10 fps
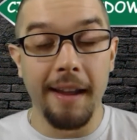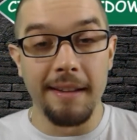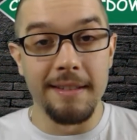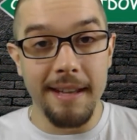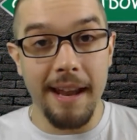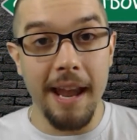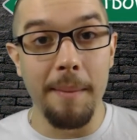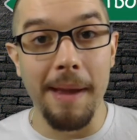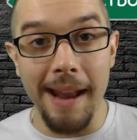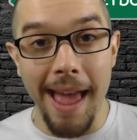and
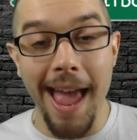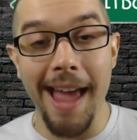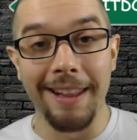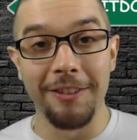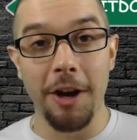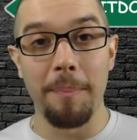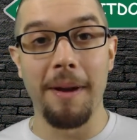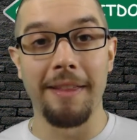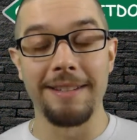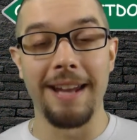Sam and Ed, and they're up
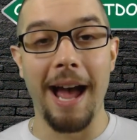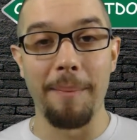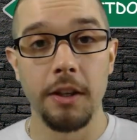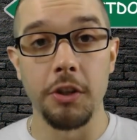on the top.